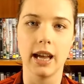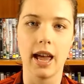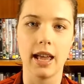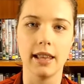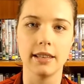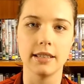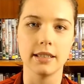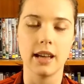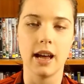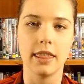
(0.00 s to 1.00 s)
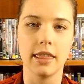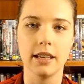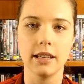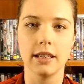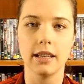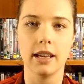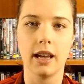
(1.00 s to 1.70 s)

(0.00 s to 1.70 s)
and I think